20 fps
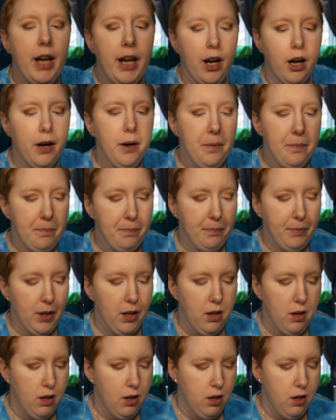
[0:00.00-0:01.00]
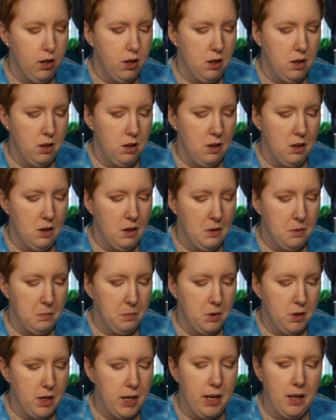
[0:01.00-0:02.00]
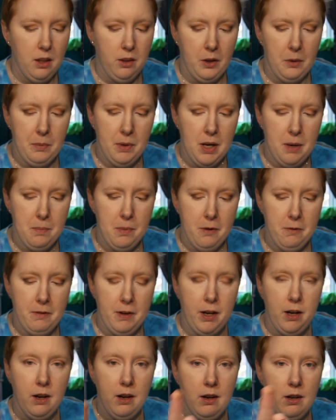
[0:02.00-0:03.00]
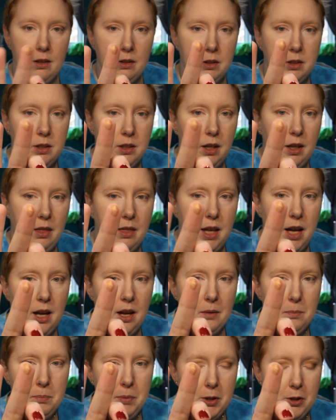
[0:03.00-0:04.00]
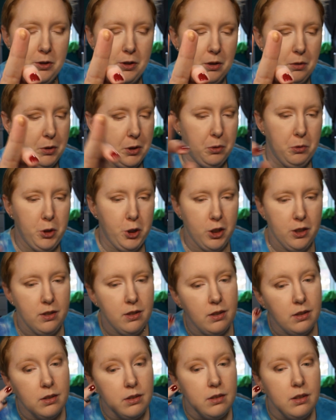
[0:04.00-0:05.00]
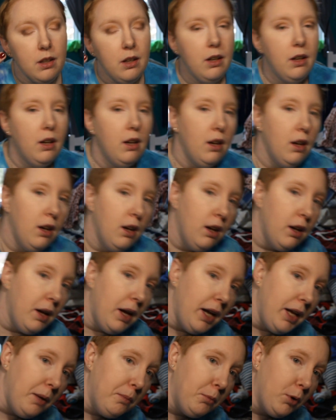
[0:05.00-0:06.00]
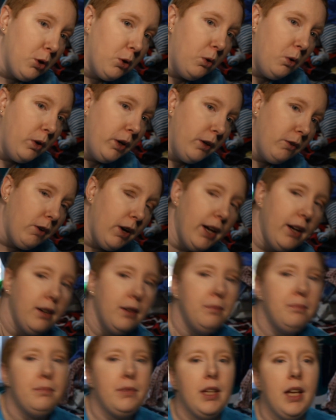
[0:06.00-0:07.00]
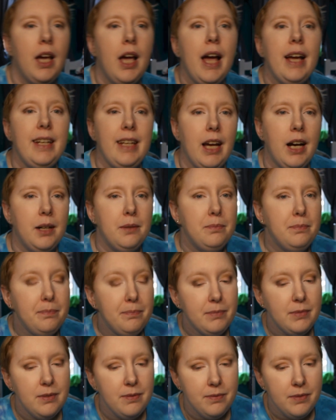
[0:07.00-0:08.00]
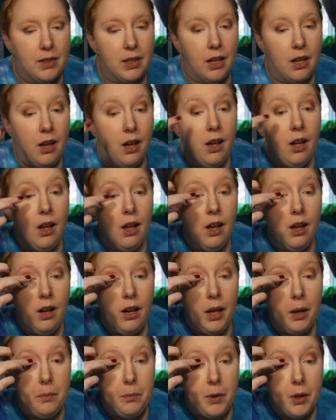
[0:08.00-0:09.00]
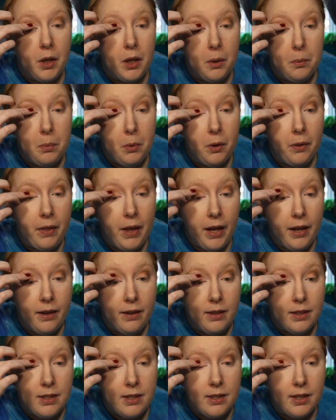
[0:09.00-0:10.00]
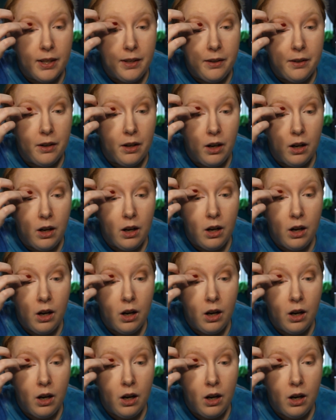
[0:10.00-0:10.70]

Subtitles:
here. Take a little bit on my finger. It looks like that. Pictures don't do it justice. I am recording right. Yeah. I'm just gonna put that in the center